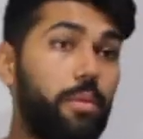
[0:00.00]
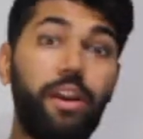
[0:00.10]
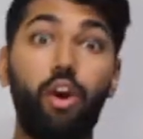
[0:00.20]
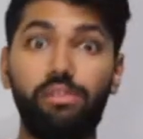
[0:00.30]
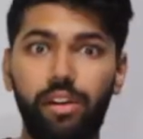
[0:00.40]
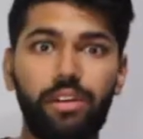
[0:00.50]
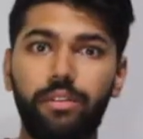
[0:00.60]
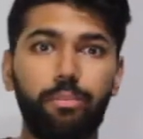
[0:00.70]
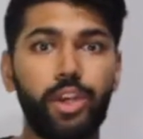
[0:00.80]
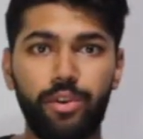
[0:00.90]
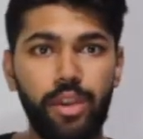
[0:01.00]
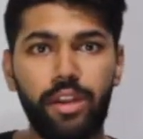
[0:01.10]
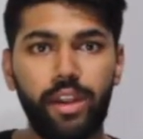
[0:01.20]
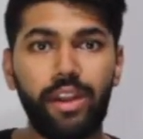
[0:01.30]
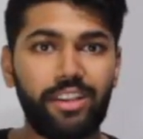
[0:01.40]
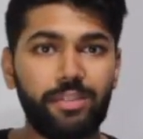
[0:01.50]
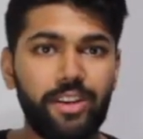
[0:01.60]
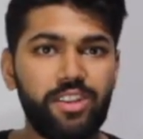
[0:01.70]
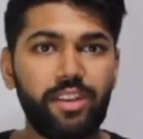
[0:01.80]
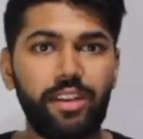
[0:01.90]
an over, period, and
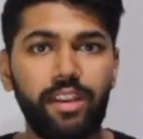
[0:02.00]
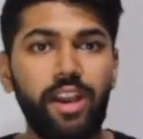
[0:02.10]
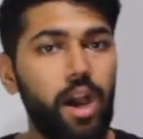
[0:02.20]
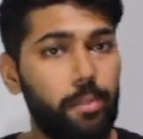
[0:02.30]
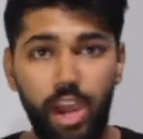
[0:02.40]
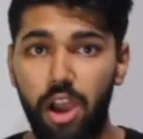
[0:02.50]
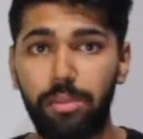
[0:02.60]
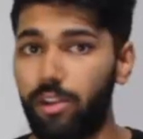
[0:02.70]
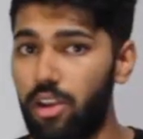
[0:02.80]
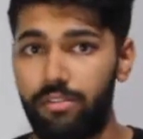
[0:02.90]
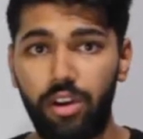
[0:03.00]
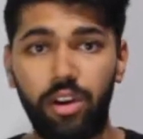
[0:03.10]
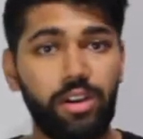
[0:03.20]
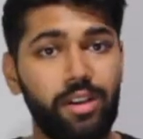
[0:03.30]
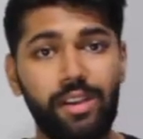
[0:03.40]
especially a power play over.